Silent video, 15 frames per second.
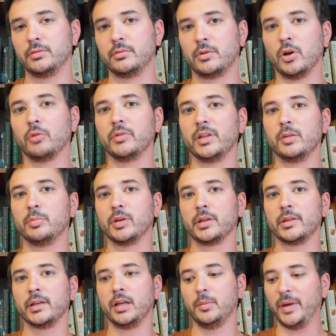go read the book
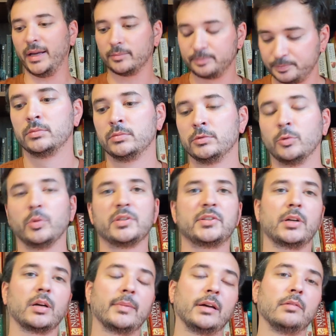and then come back. Let's
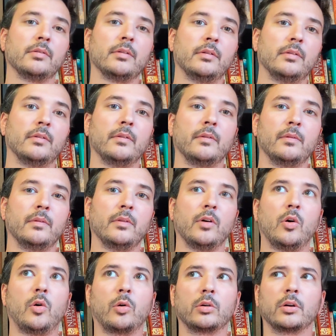talk about the
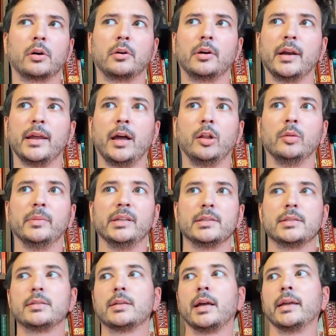horror
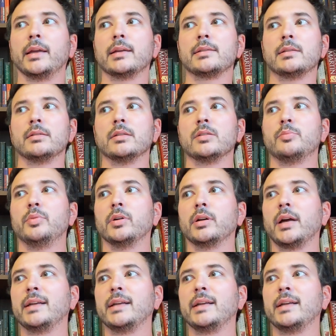elements, I guess, in this book.